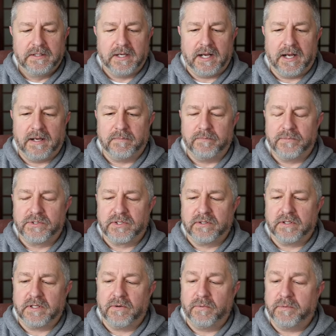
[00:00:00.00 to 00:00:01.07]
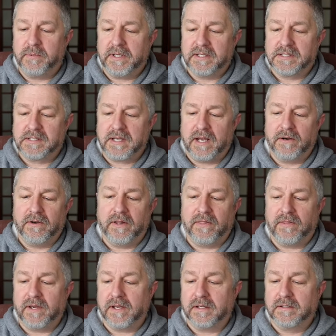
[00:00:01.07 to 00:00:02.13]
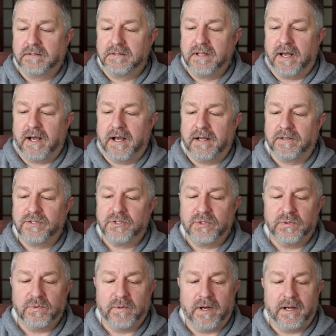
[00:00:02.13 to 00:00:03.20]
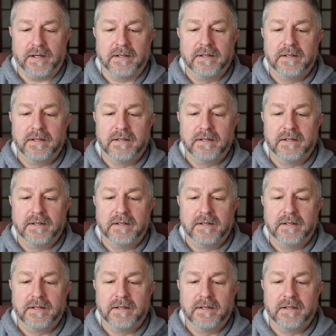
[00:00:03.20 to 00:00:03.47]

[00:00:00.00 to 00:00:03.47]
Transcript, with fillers: Um, certainly would be a scary thing uh, to uh,